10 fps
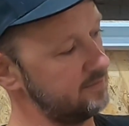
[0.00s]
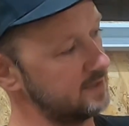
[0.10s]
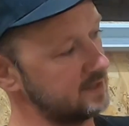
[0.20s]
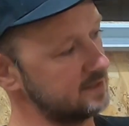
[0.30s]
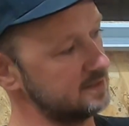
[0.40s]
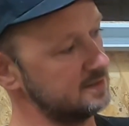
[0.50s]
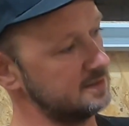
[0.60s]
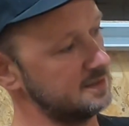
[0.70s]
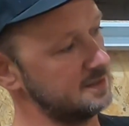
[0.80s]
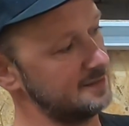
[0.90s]
the
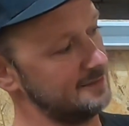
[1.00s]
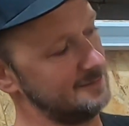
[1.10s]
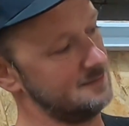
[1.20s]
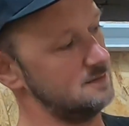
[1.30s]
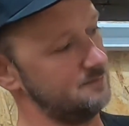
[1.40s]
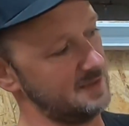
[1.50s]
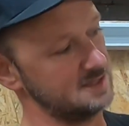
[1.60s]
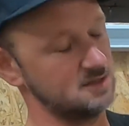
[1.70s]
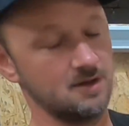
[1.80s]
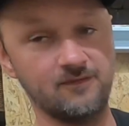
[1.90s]

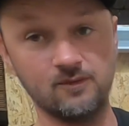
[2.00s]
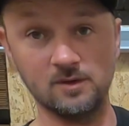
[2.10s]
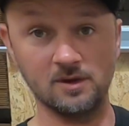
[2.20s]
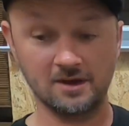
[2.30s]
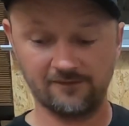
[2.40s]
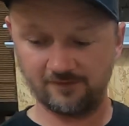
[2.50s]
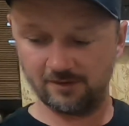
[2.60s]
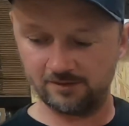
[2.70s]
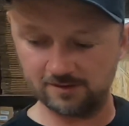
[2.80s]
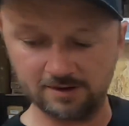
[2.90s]
bits off what you want to go
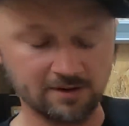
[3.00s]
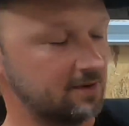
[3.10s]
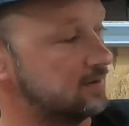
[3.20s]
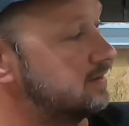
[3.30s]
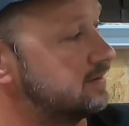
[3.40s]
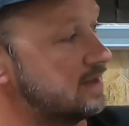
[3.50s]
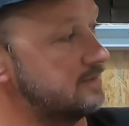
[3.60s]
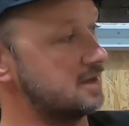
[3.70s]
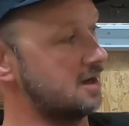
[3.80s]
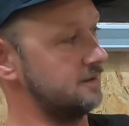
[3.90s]
through. And there
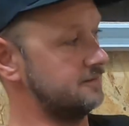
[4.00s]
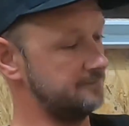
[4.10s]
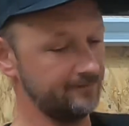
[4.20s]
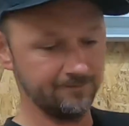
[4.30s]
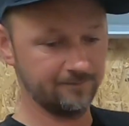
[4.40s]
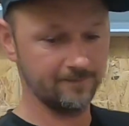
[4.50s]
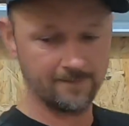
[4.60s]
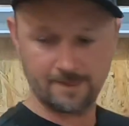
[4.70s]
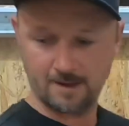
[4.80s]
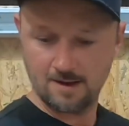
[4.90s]
we go.
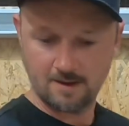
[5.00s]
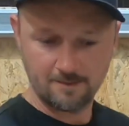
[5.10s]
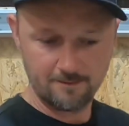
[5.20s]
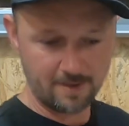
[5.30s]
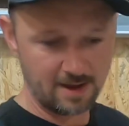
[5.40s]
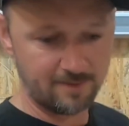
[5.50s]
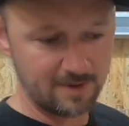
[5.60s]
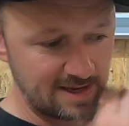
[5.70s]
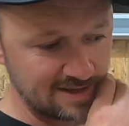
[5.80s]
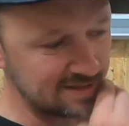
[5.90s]

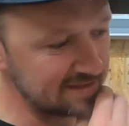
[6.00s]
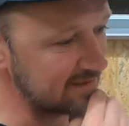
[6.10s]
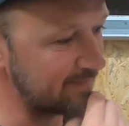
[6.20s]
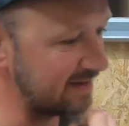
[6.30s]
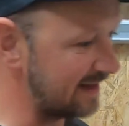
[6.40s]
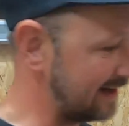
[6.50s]
Maybe just to be